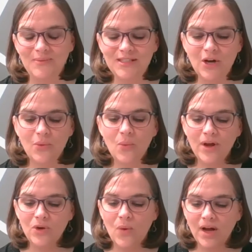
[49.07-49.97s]
So
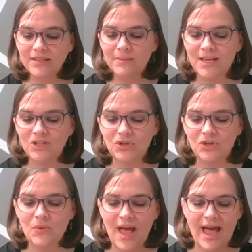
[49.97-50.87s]
what you want to make sure
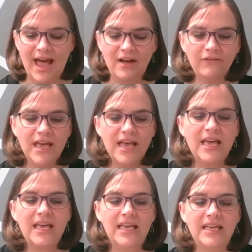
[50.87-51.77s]
you have
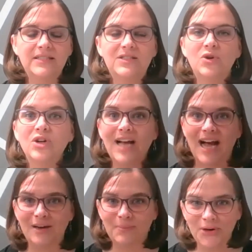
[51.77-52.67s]
is your
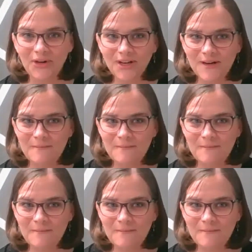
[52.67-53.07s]
guidebook,